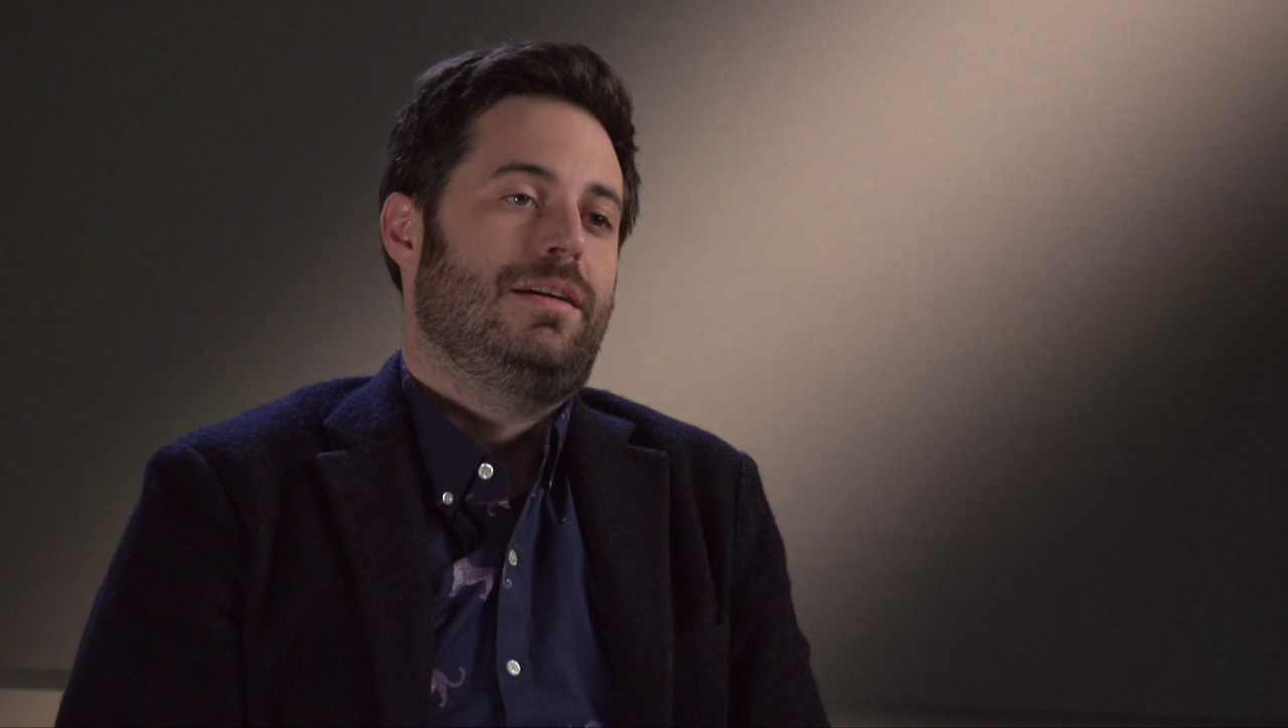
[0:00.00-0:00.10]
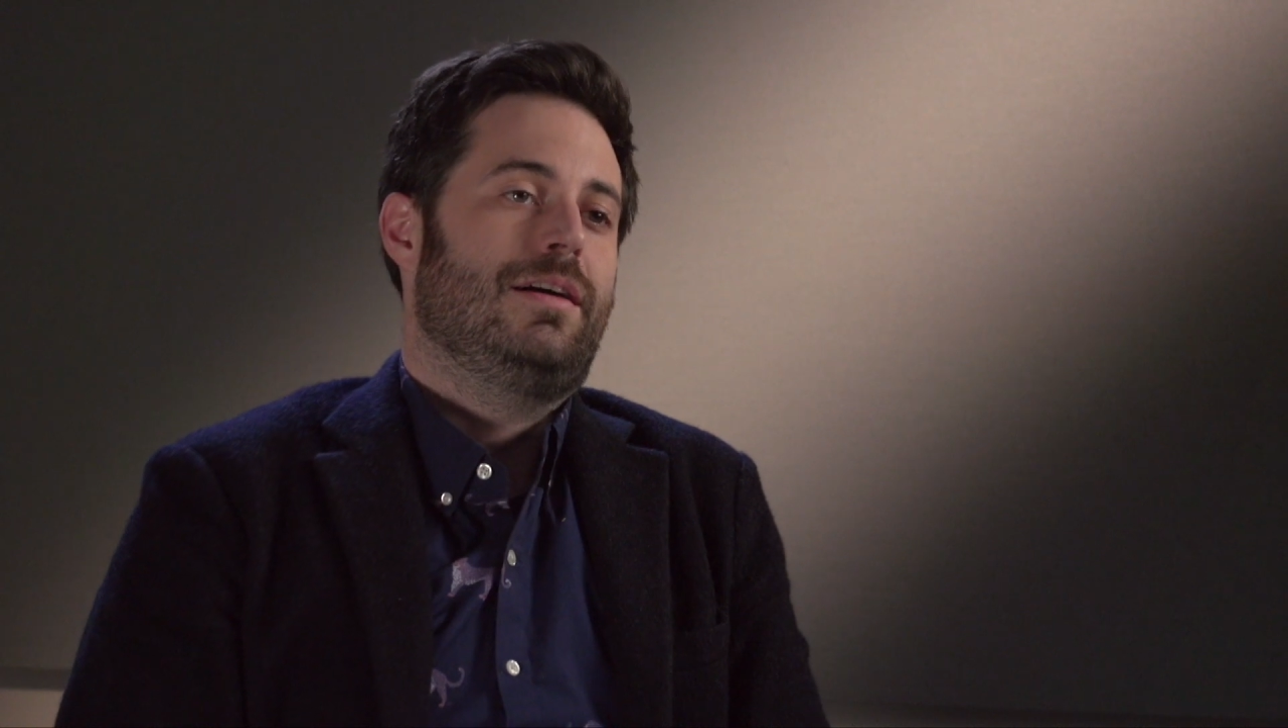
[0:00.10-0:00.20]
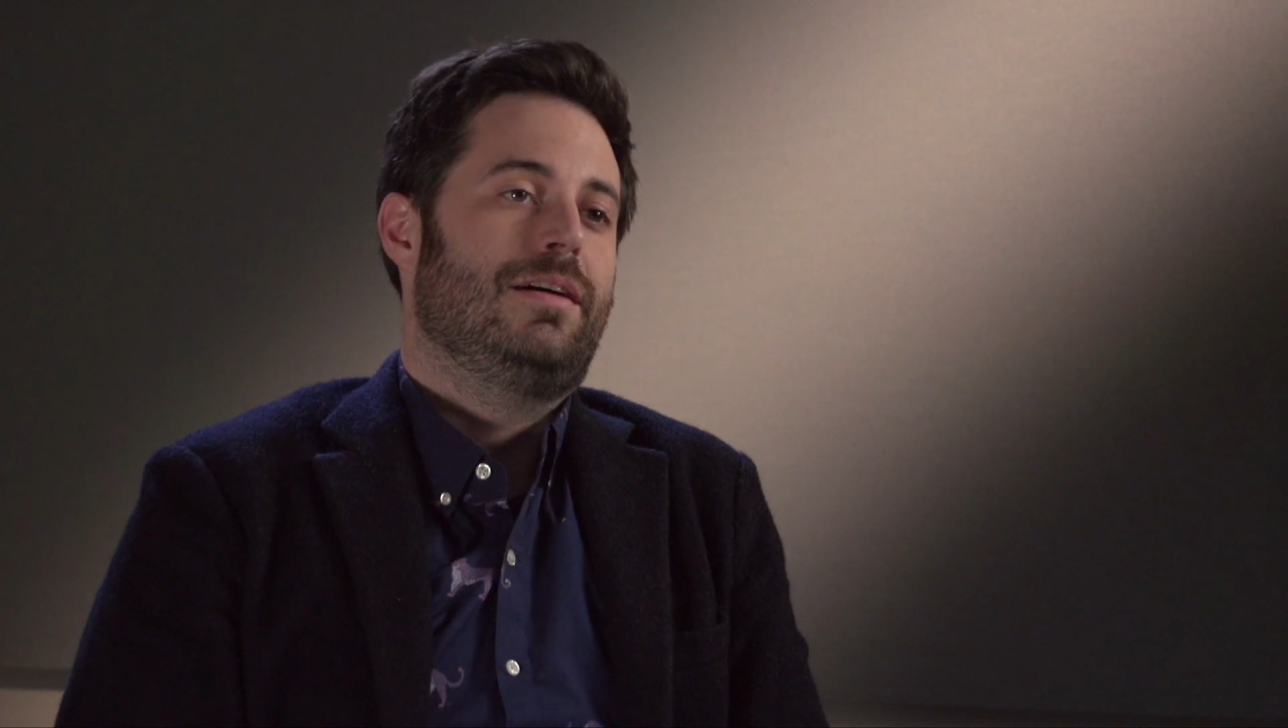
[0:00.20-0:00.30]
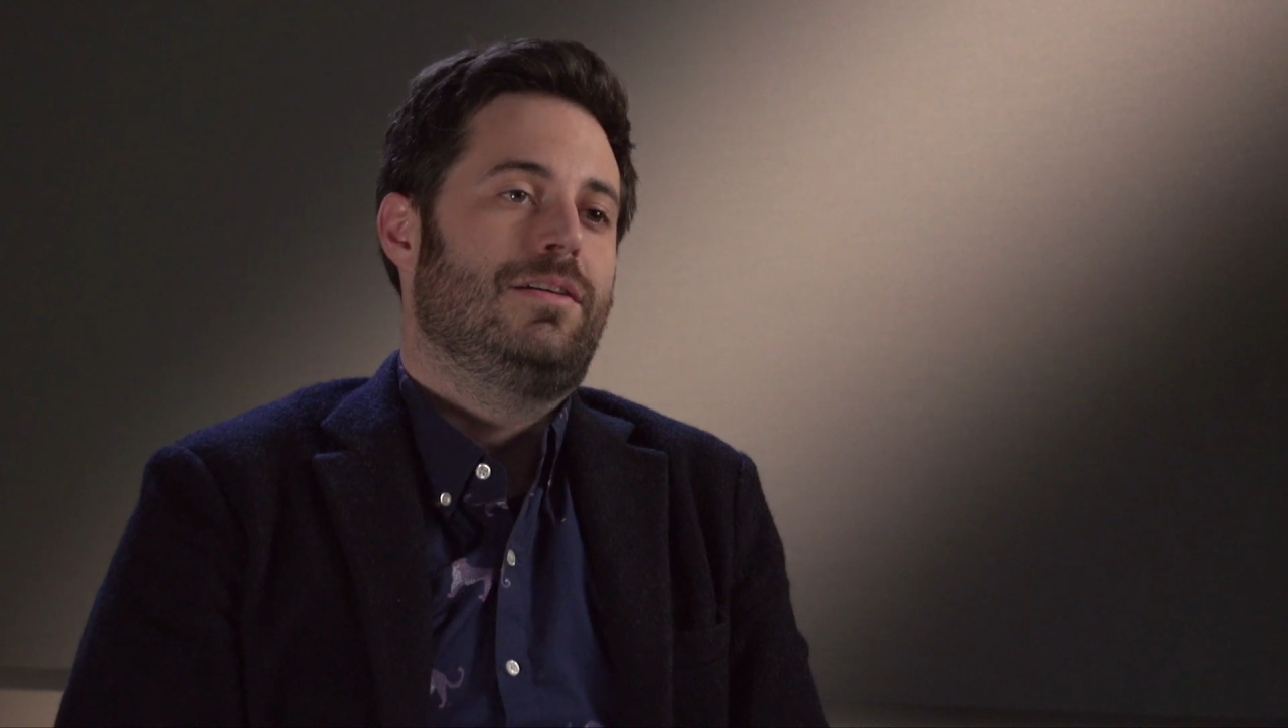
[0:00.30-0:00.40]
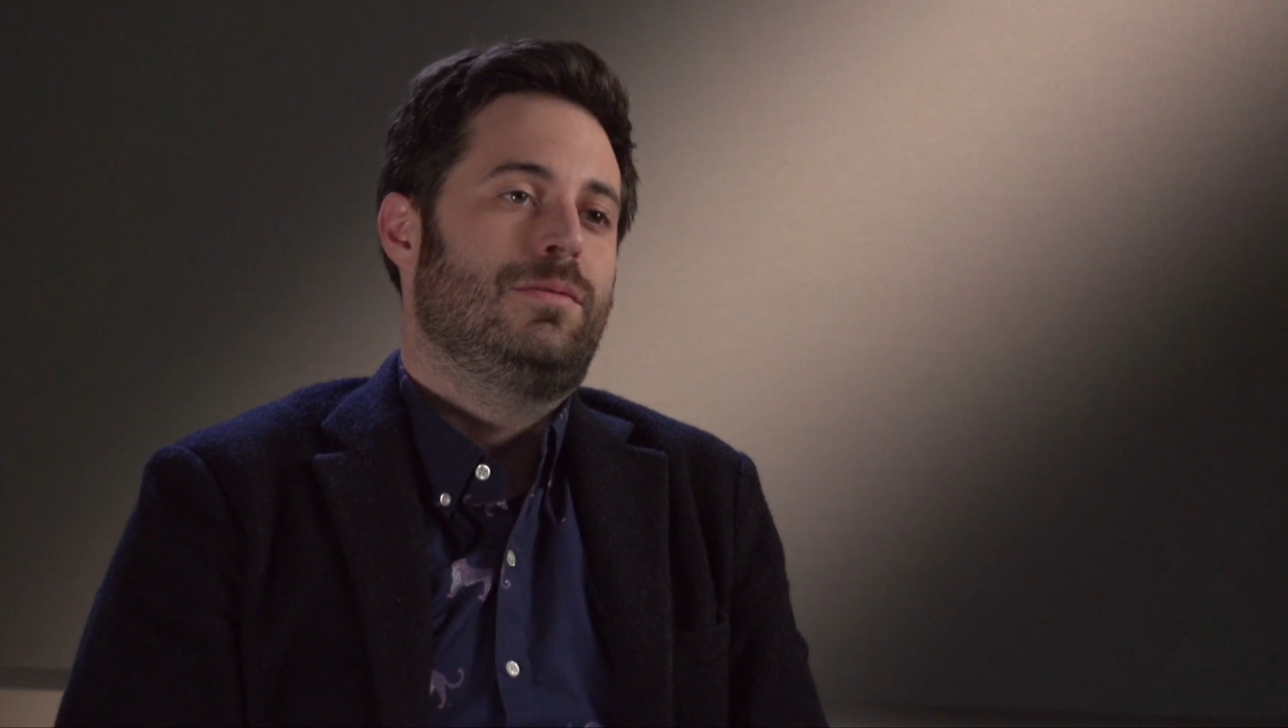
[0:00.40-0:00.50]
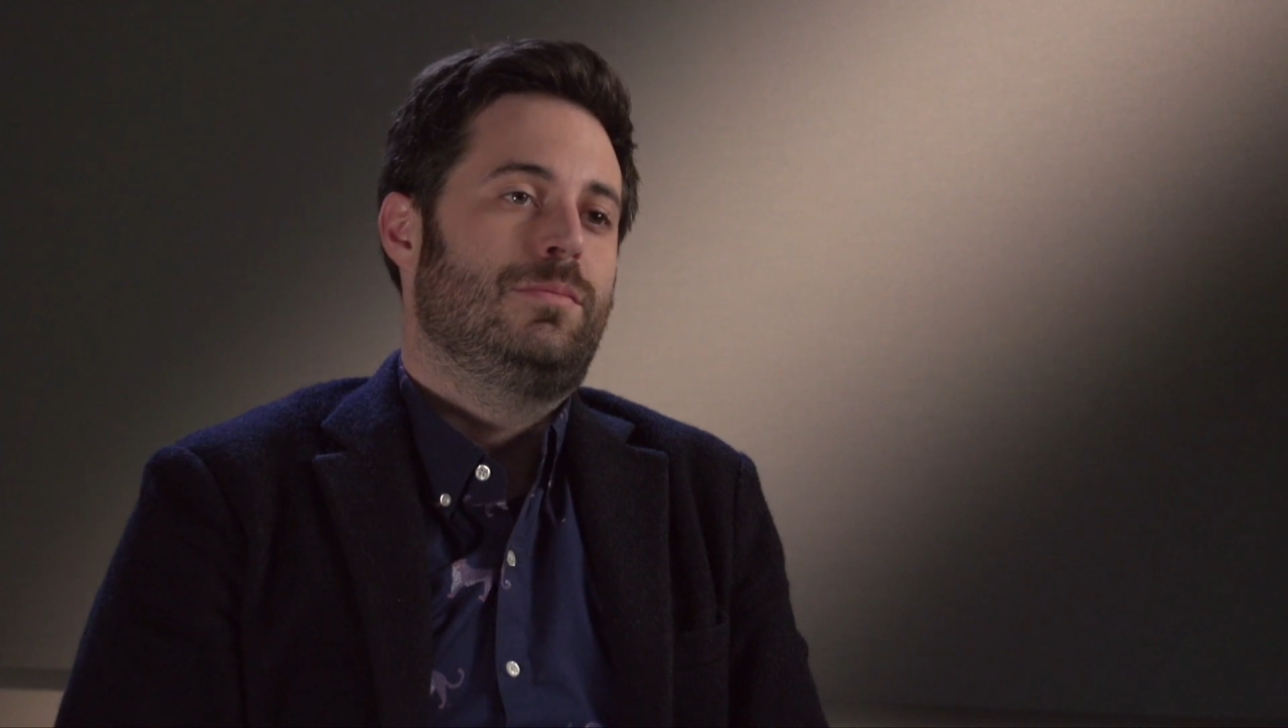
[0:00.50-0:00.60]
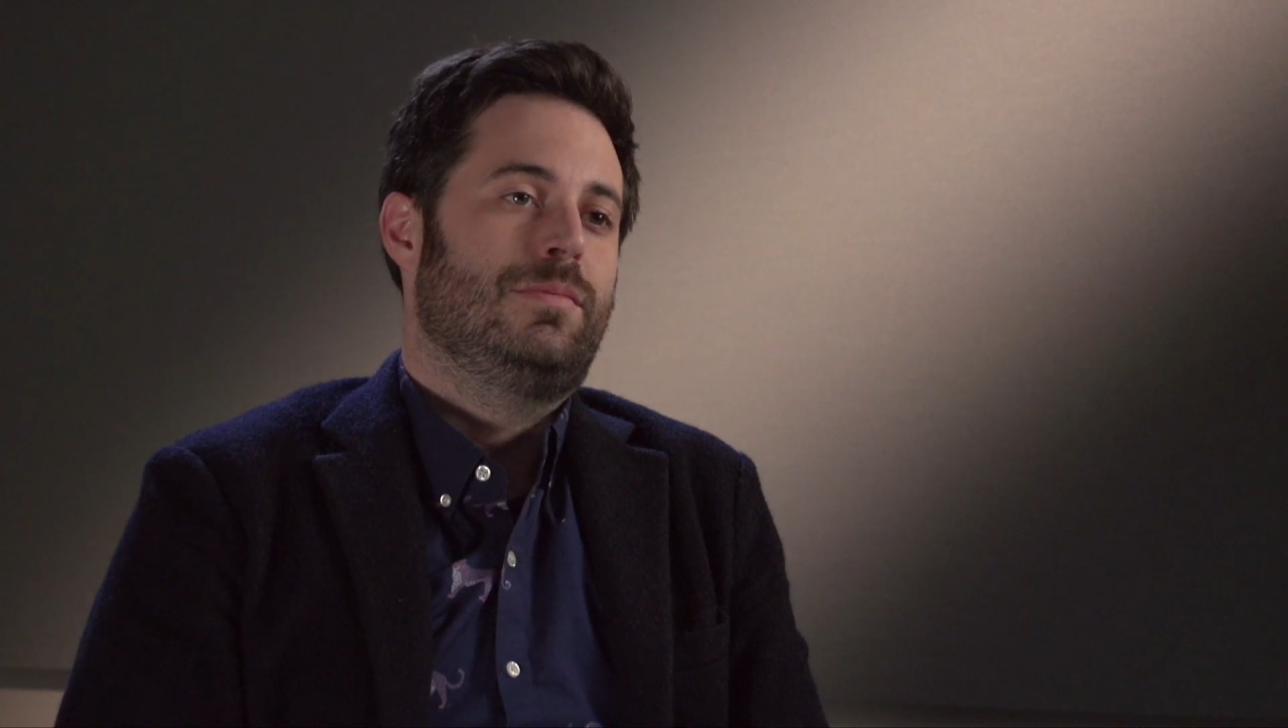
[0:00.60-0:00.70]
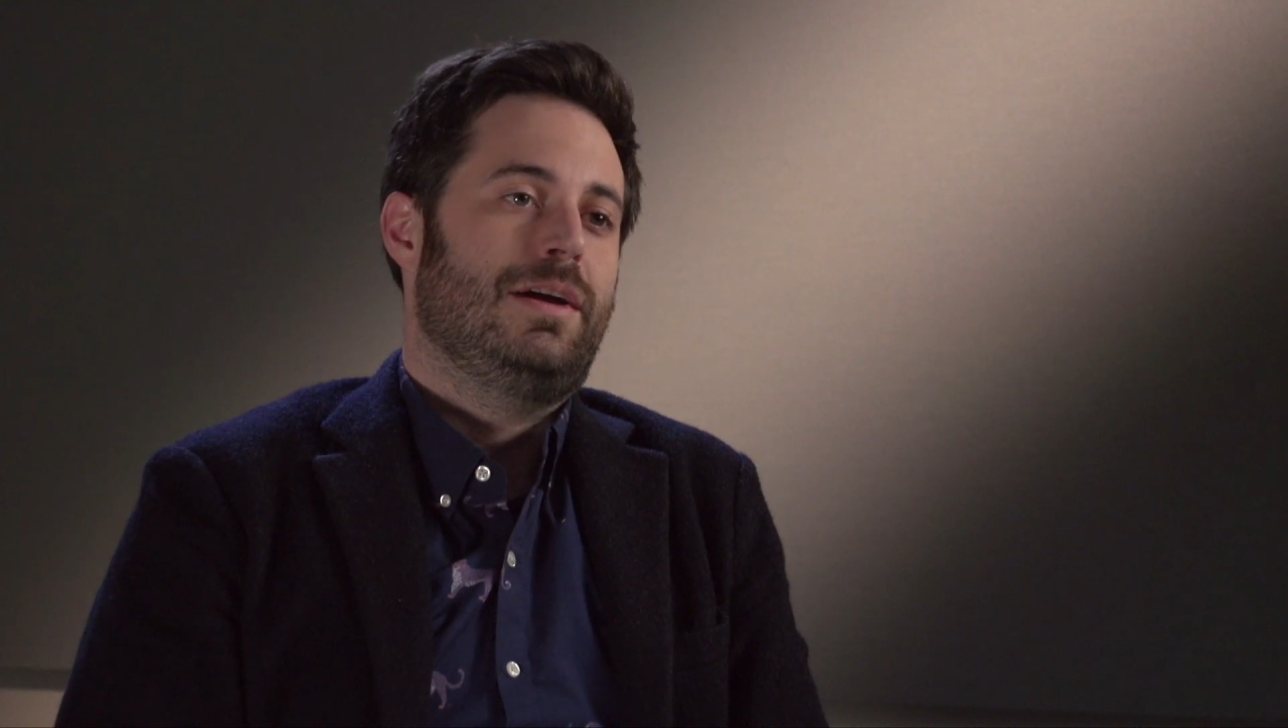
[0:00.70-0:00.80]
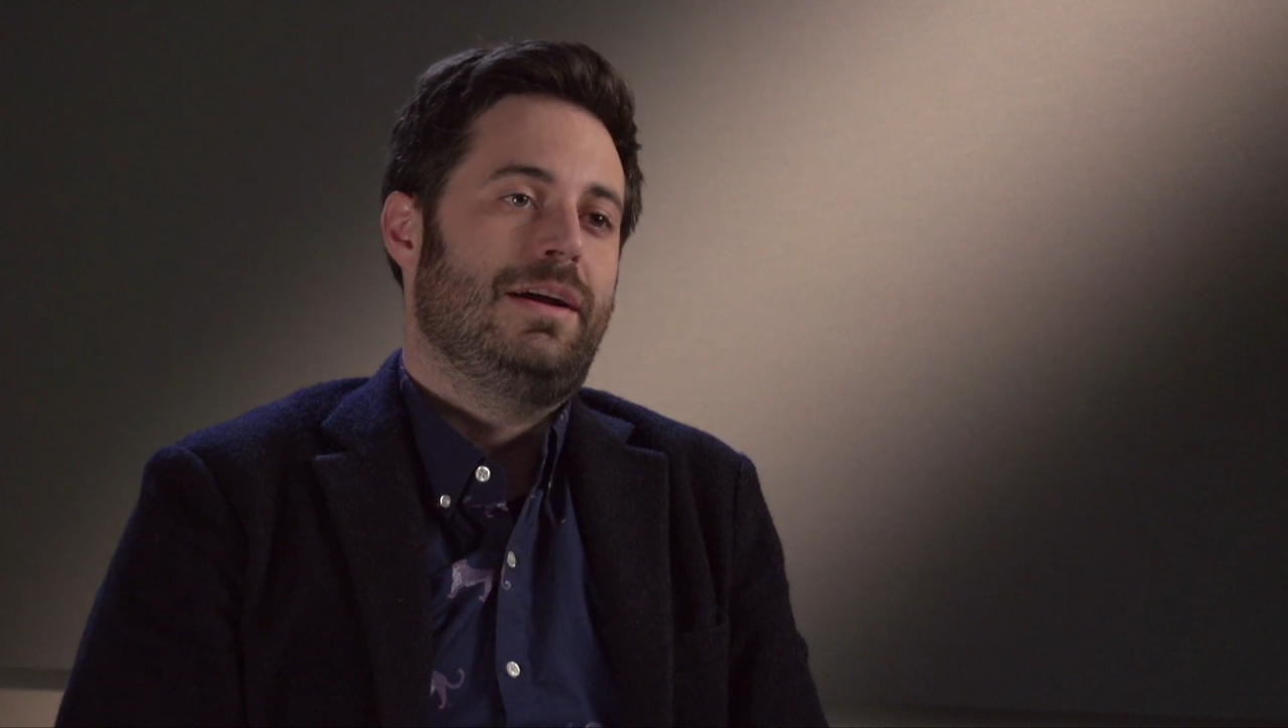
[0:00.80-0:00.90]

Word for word: Um,